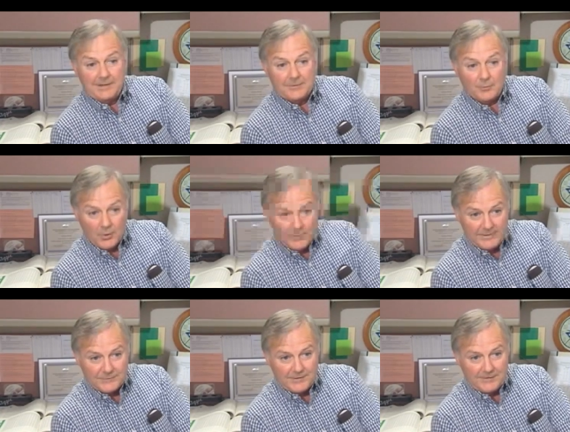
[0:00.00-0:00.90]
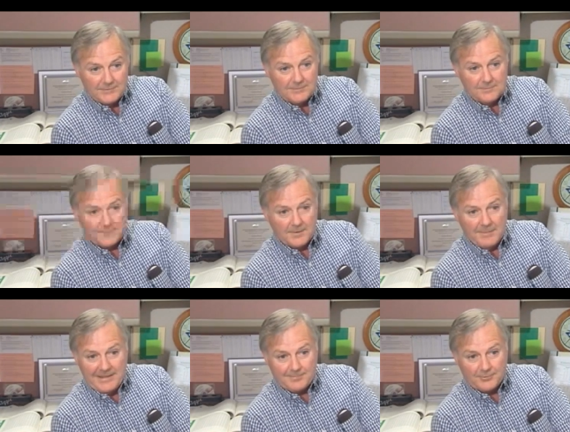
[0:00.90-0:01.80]
a growing season
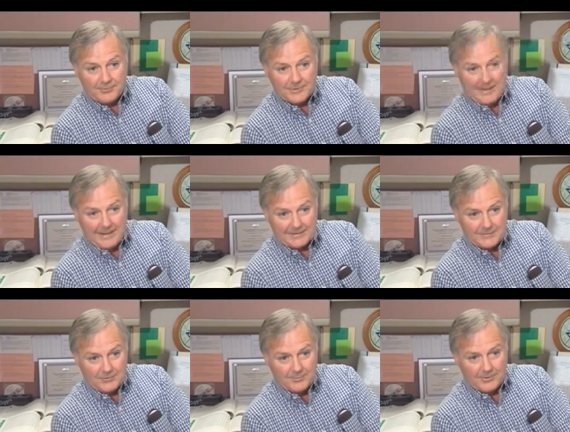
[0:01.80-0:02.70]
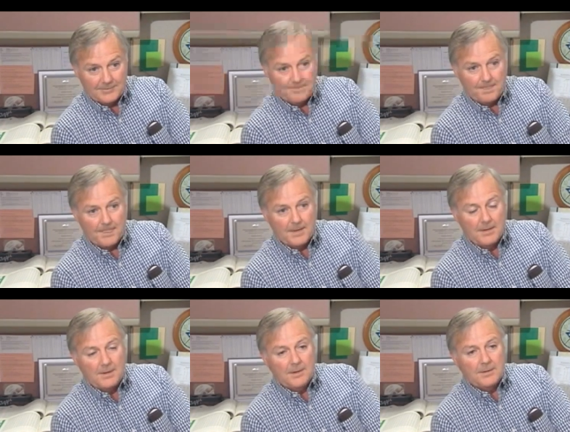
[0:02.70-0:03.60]
from April to October,
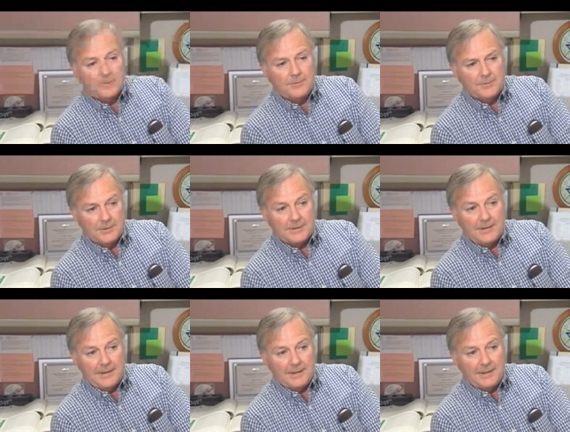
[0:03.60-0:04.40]
you're looking